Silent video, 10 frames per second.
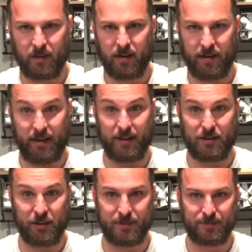yeah, that's
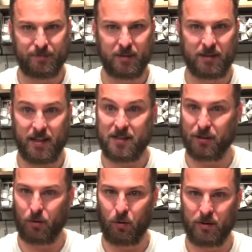good. You can taste
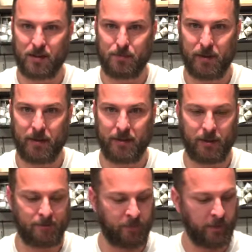the corn that's been in
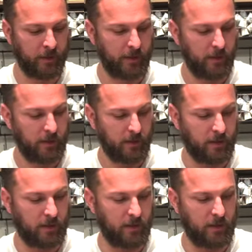there.
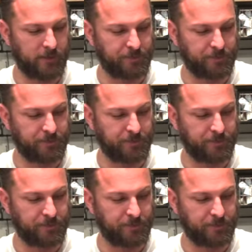Yeah,